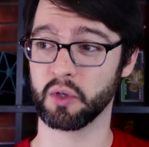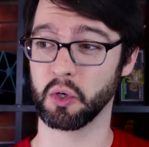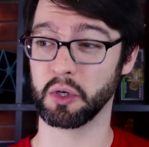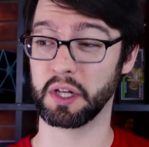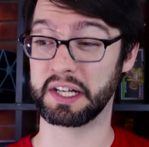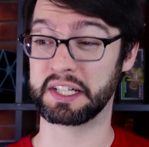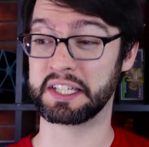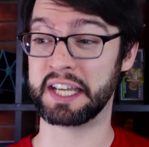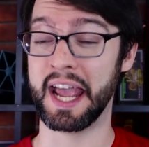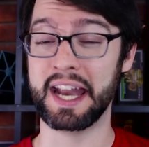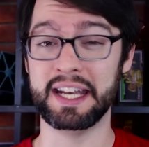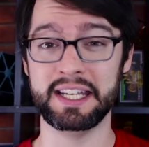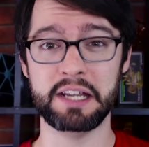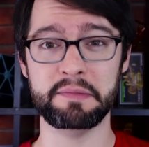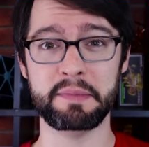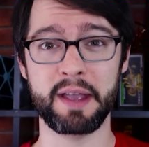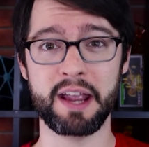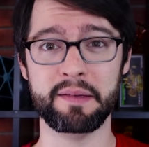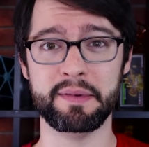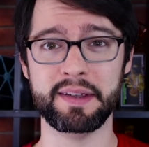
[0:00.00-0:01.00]
Or like Tenyi
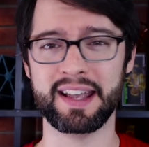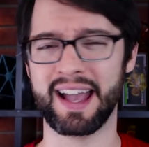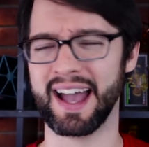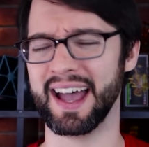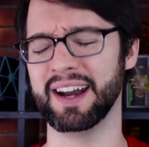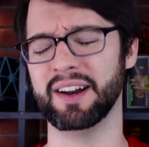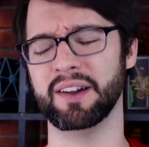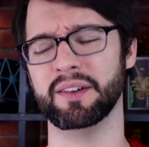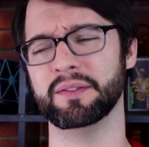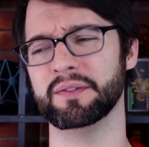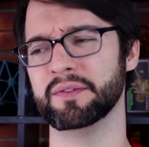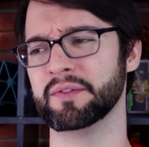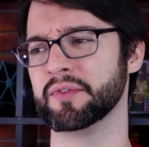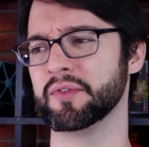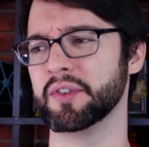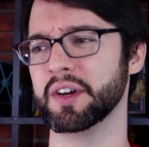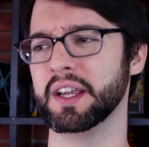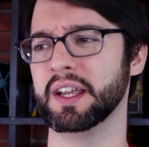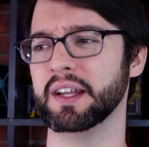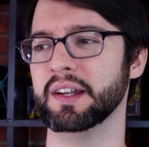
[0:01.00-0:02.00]
maybe? I don't
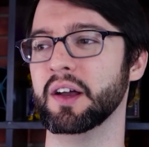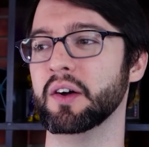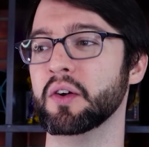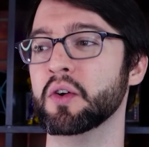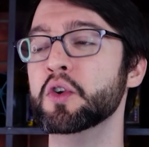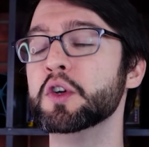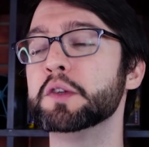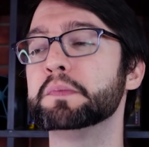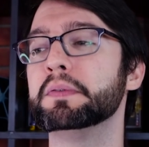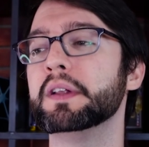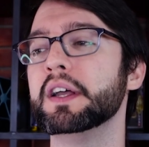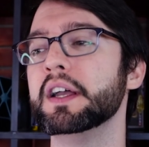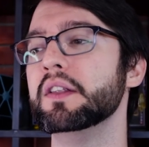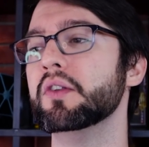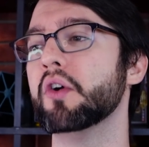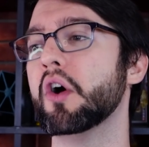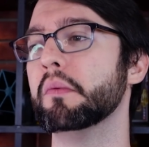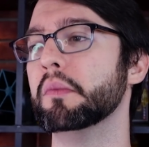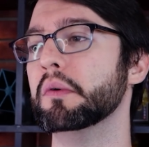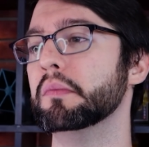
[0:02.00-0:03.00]
freaking know. Who's playing
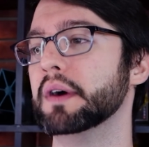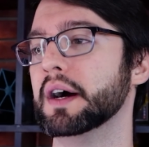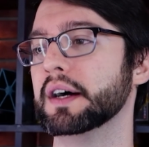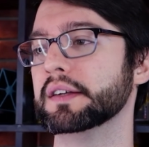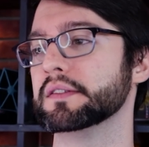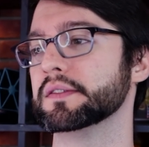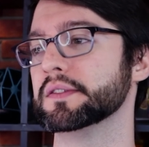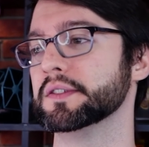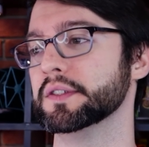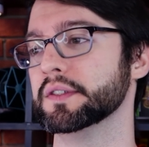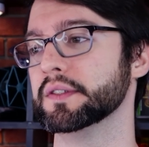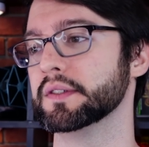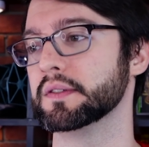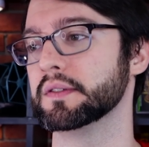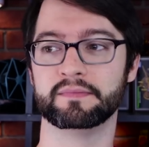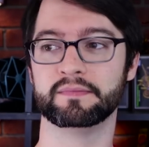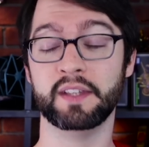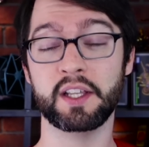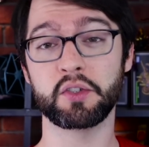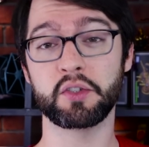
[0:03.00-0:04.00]
normal
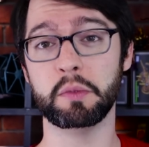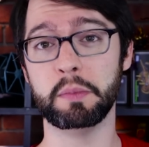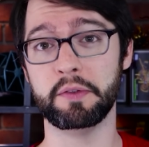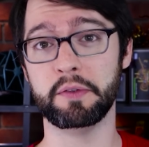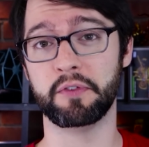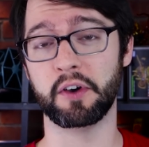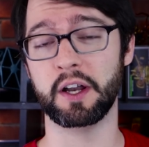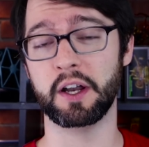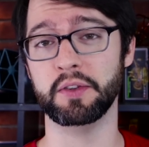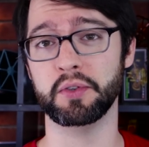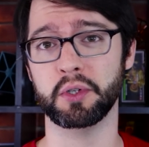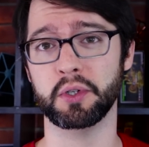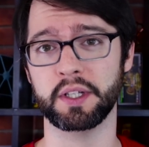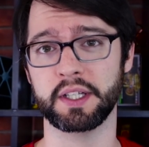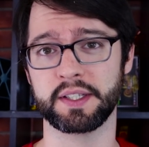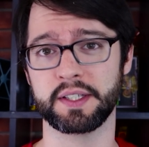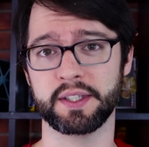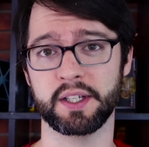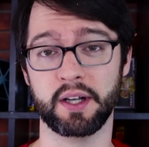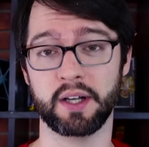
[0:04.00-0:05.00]
monsters? This would be fun in Duel
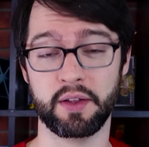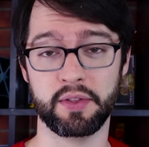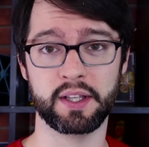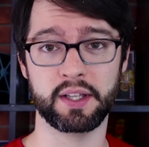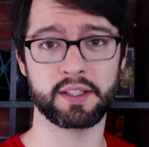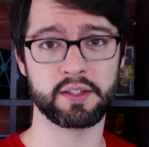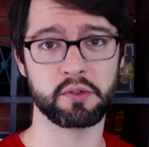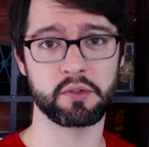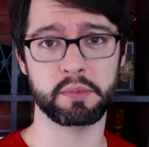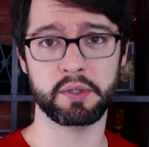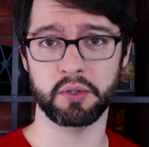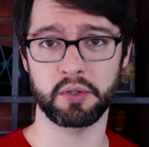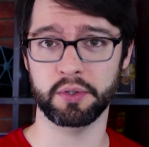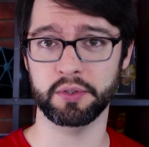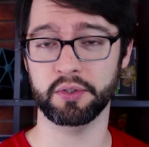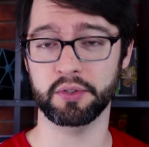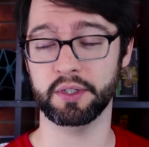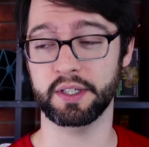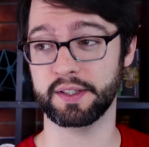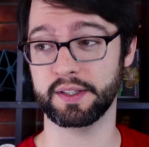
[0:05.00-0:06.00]
Links though. I think this would be cool
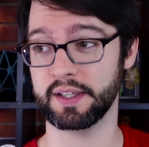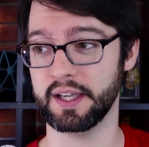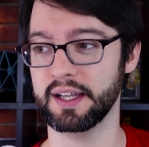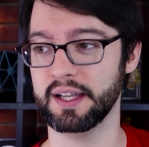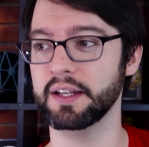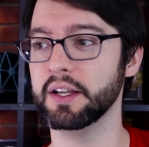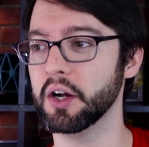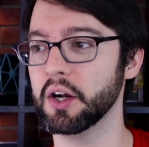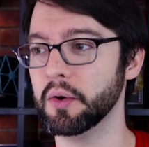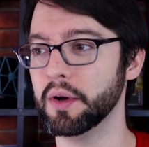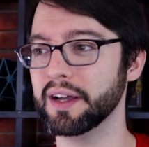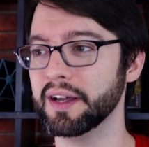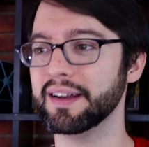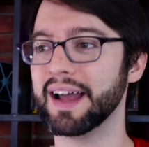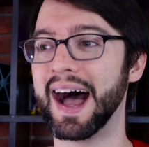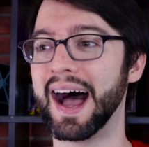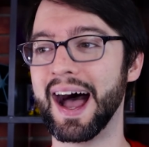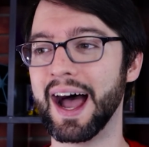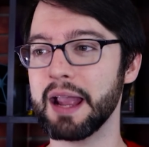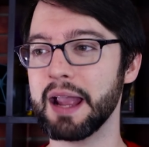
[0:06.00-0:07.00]
in Duel Links. And you know
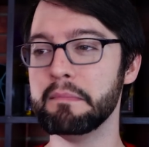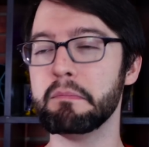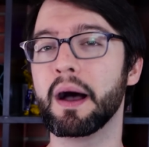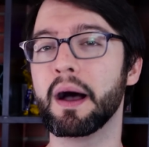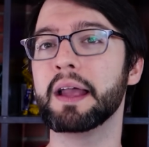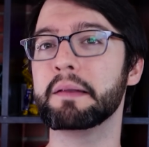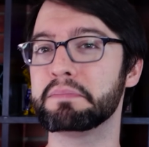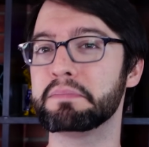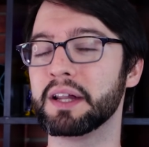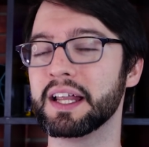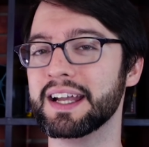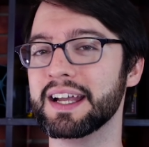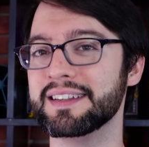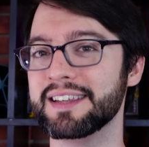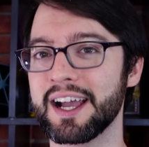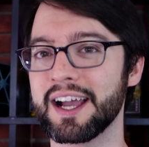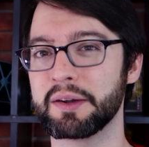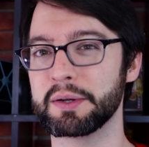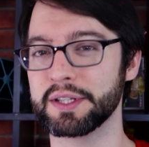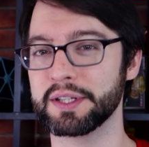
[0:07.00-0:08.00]
what? I might play a
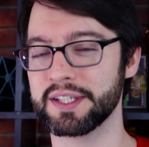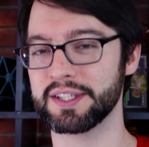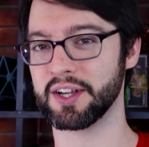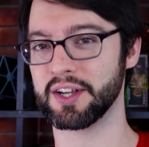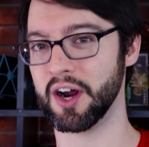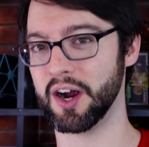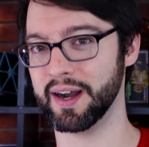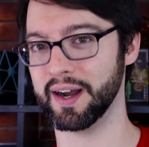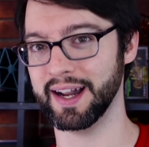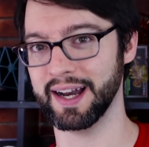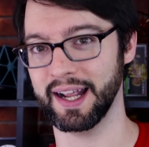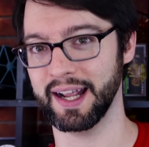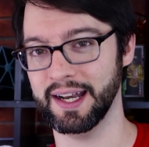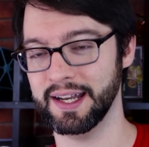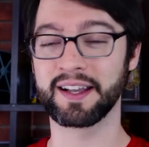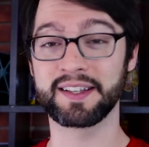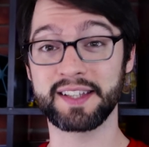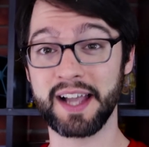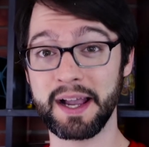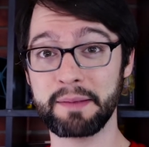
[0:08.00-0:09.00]
deck with this card in it
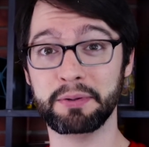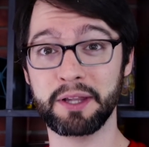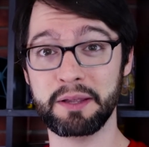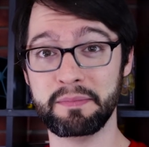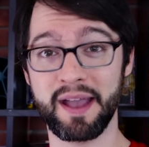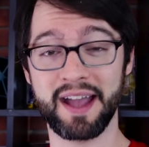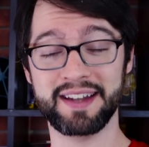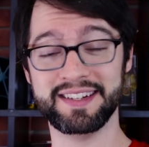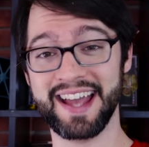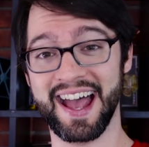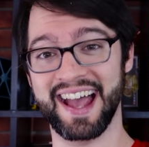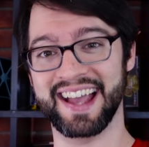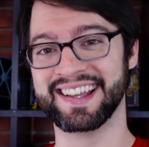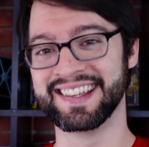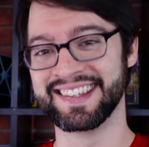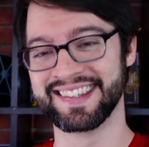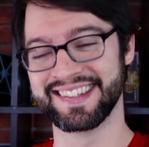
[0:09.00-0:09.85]
because I play bad deck.